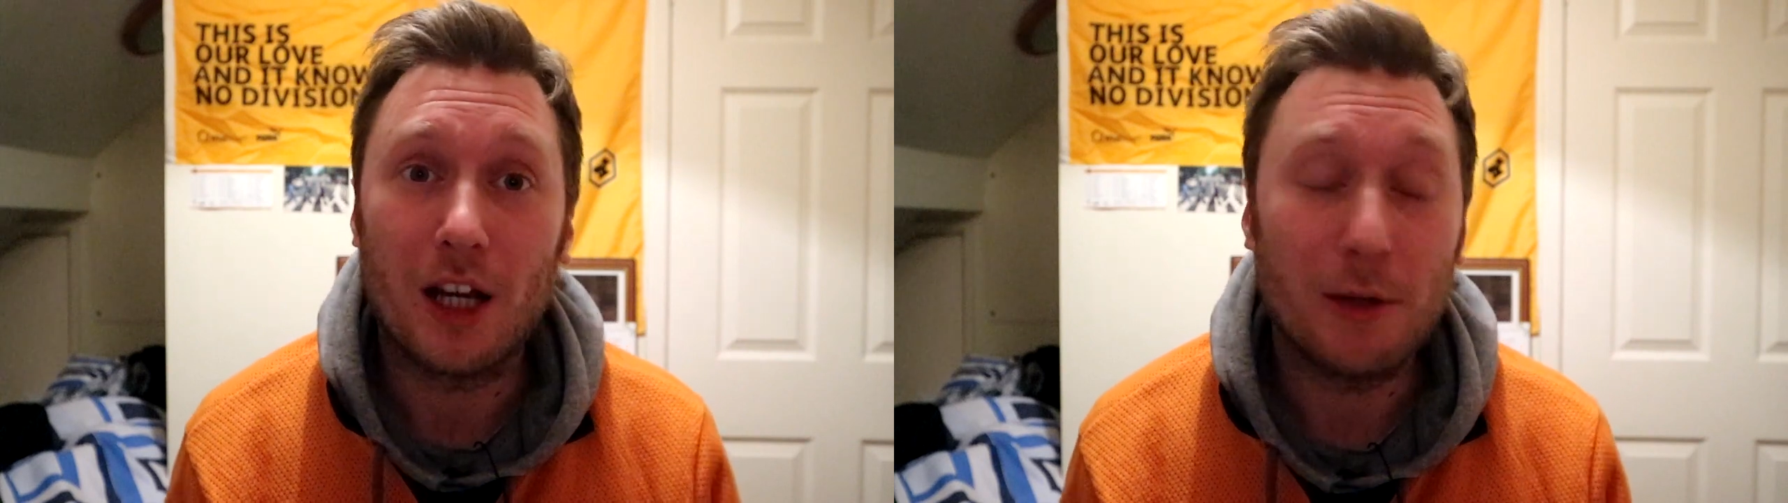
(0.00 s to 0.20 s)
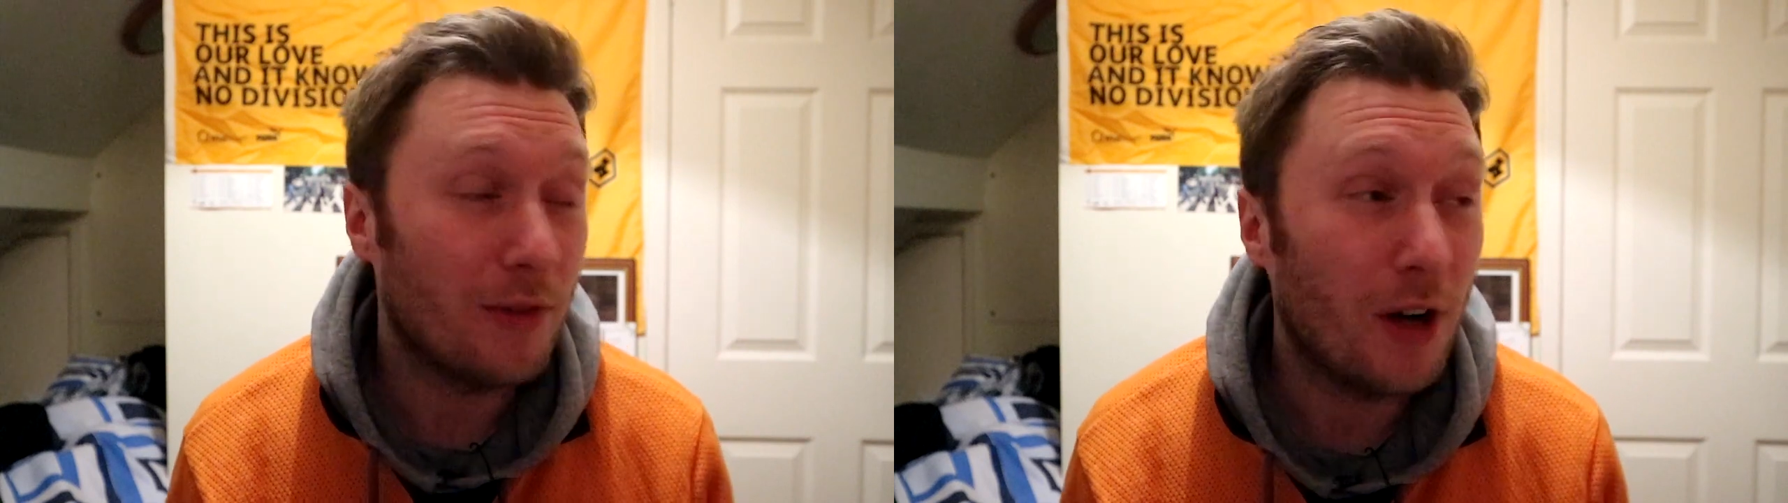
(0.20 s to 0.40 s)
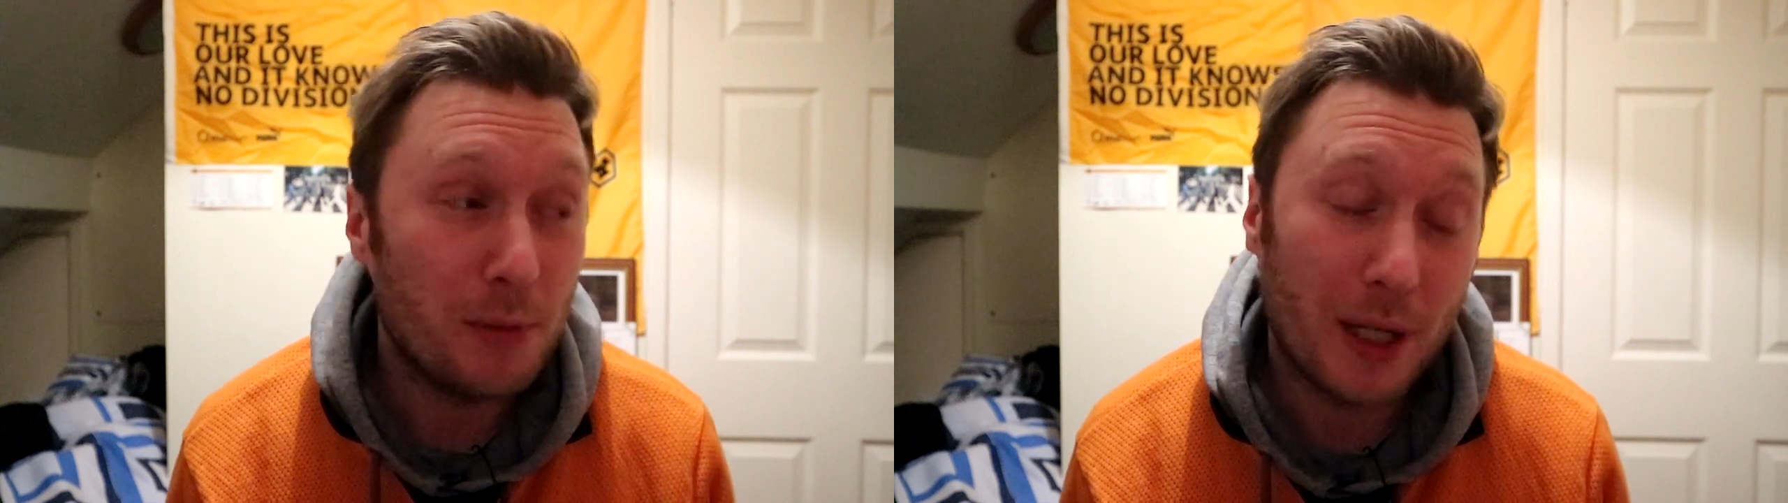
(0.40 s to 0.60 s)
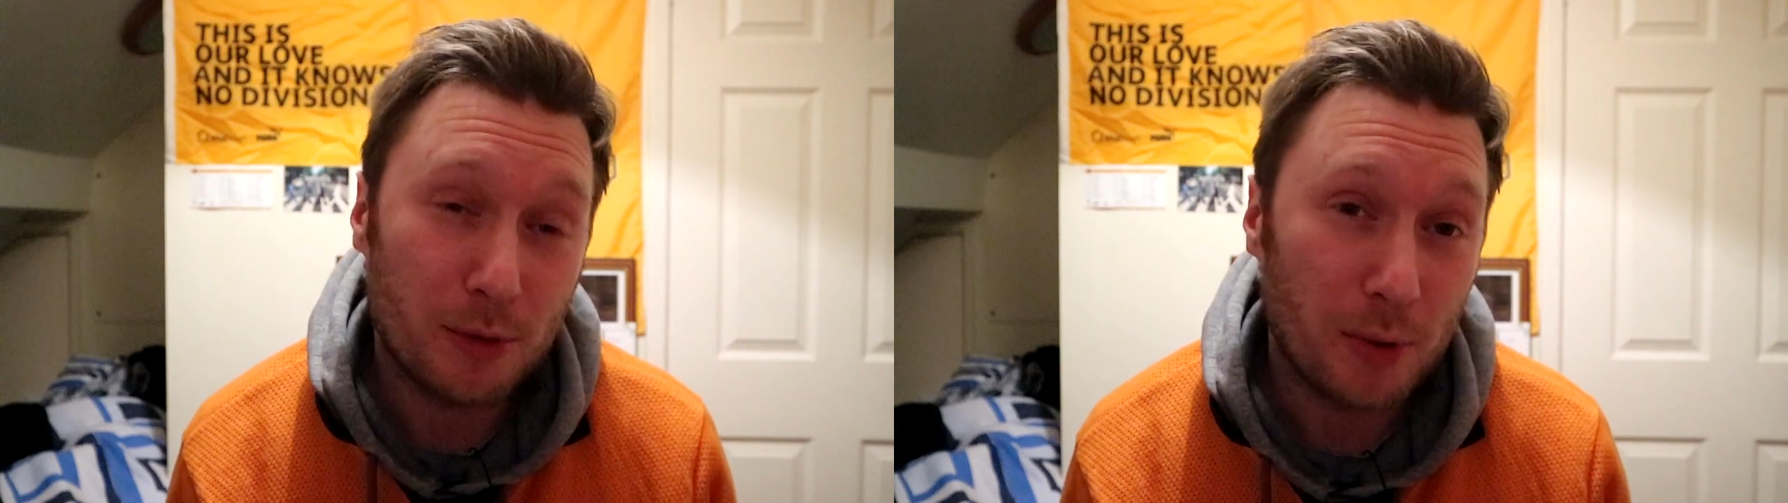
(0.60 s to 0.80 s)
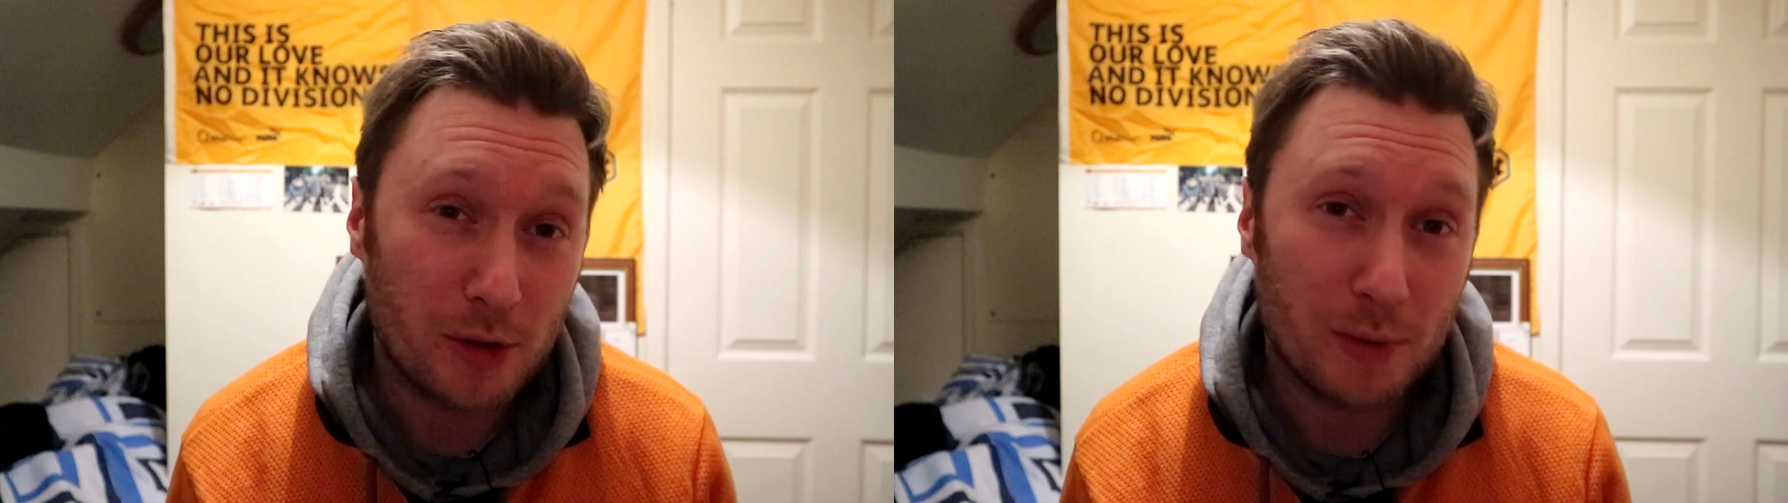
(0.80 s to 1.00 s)
a couple of
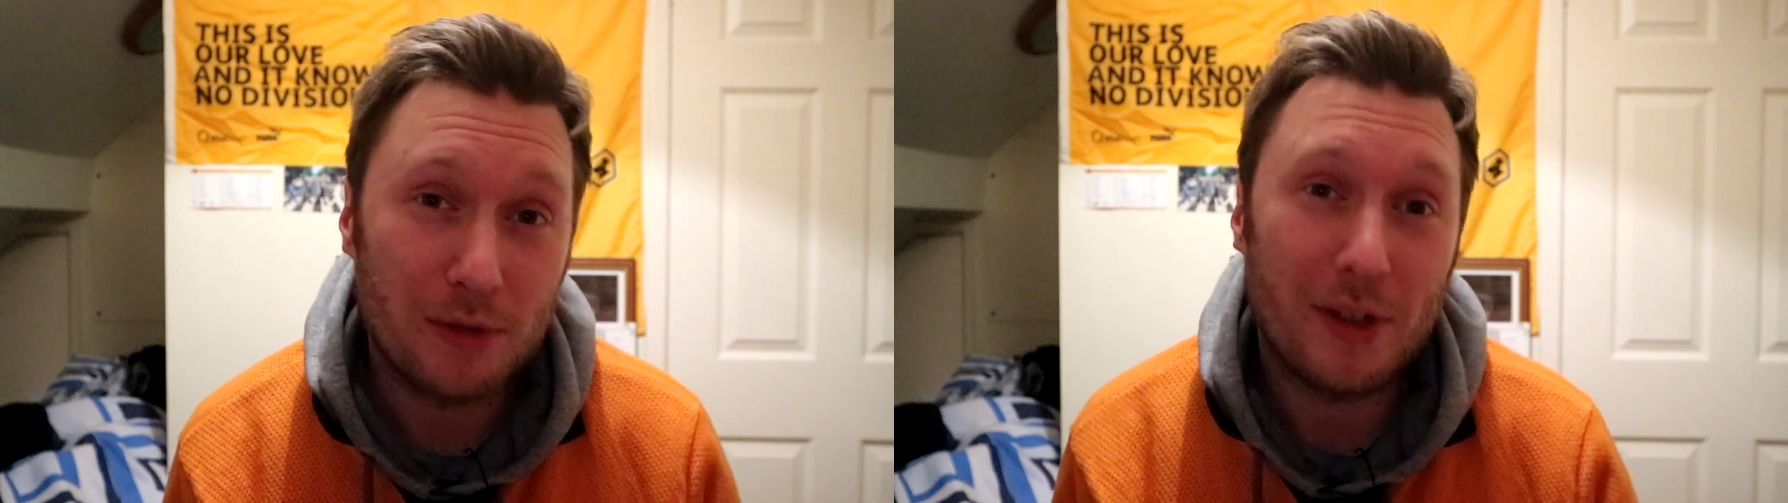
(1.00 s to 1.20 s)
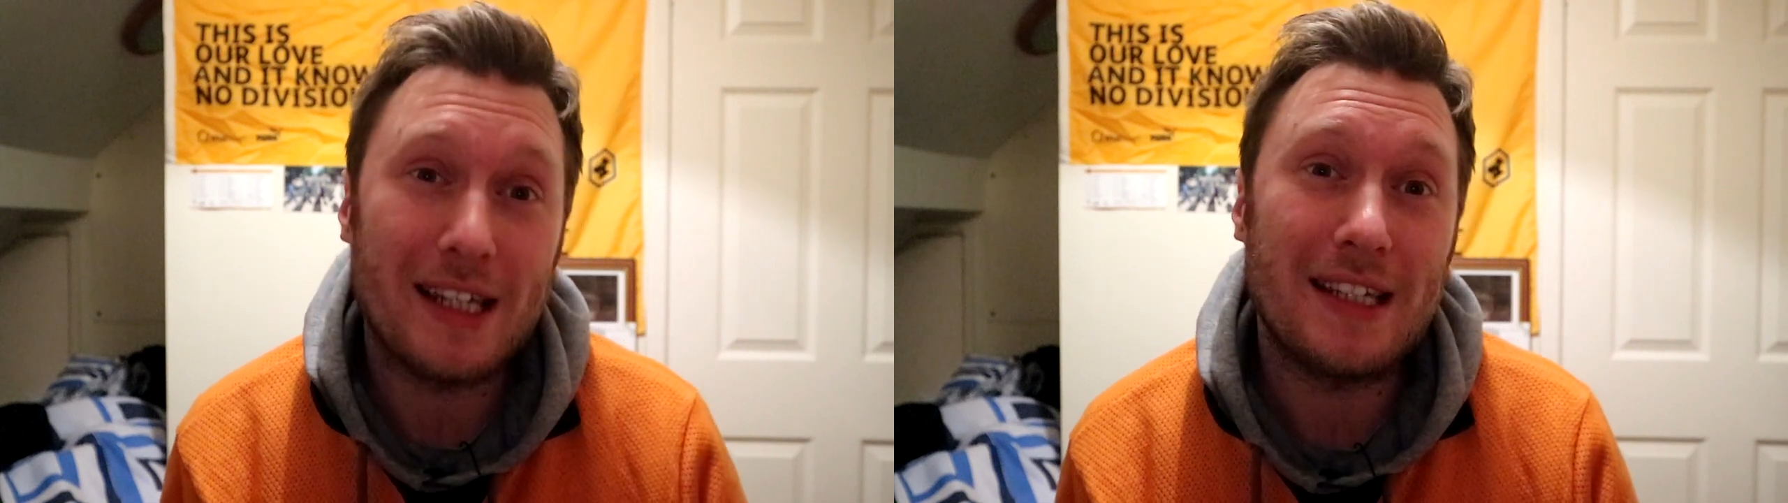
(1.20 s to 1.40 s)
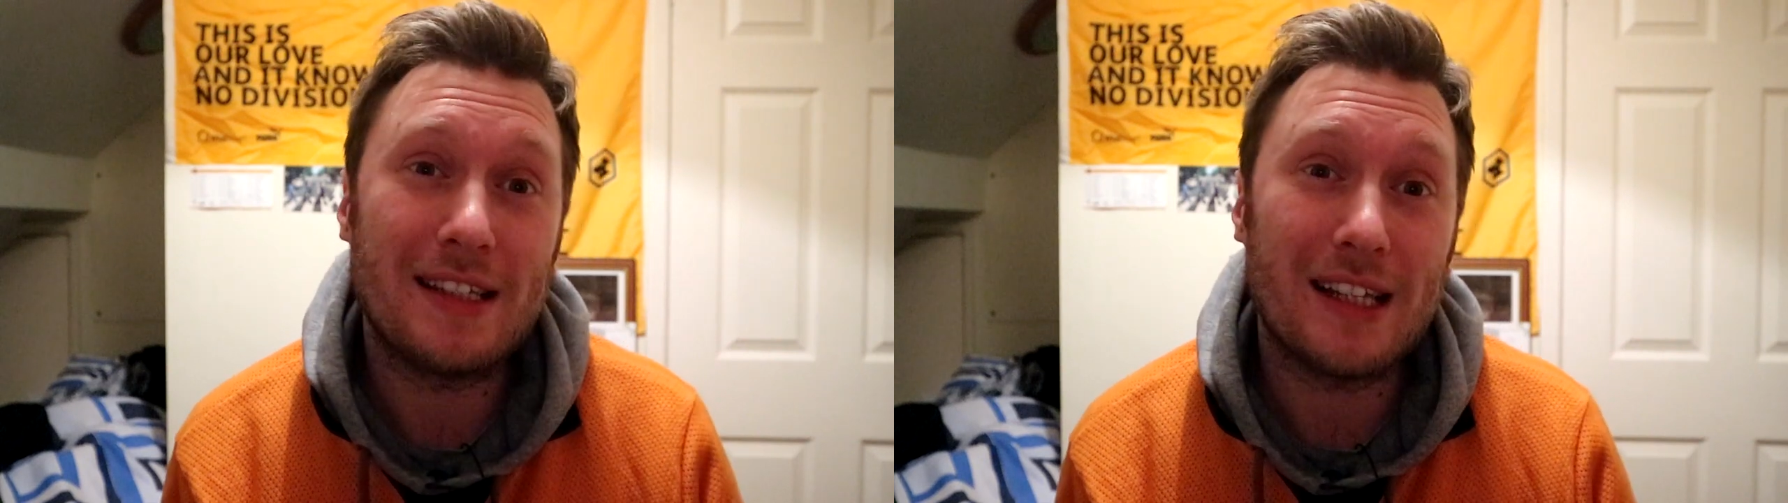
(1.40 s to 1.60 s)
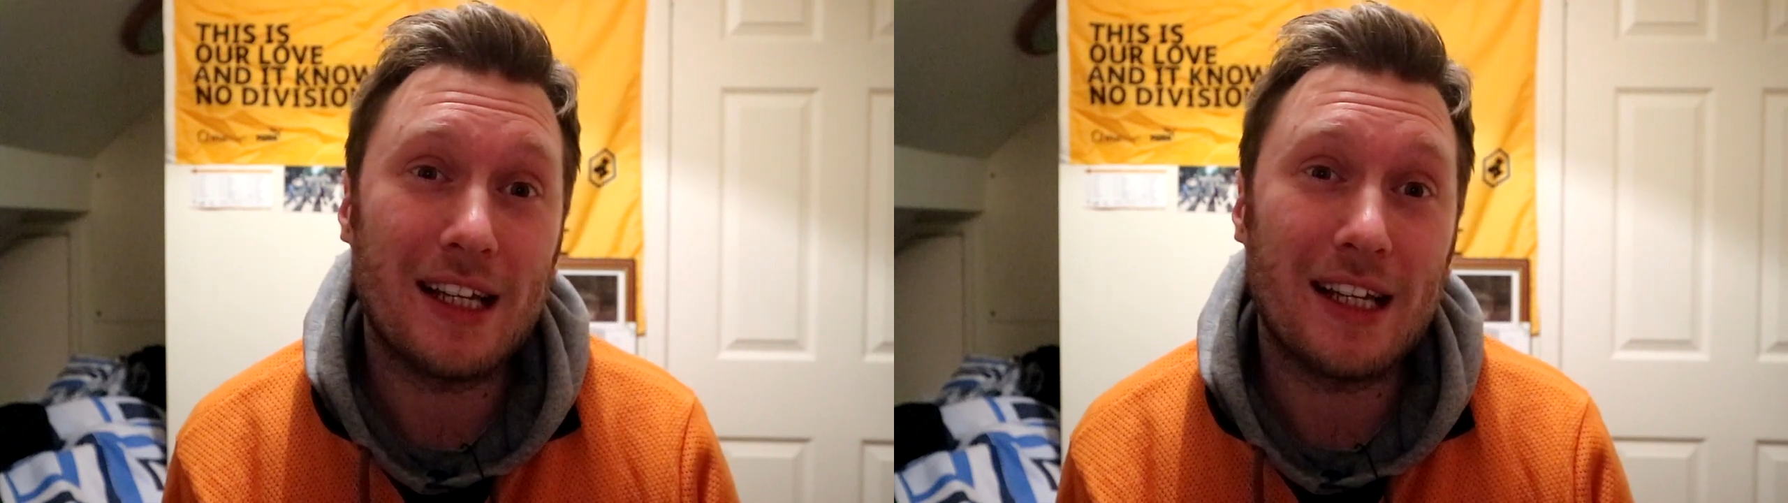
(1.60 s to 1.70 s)
eyebrows possibly raised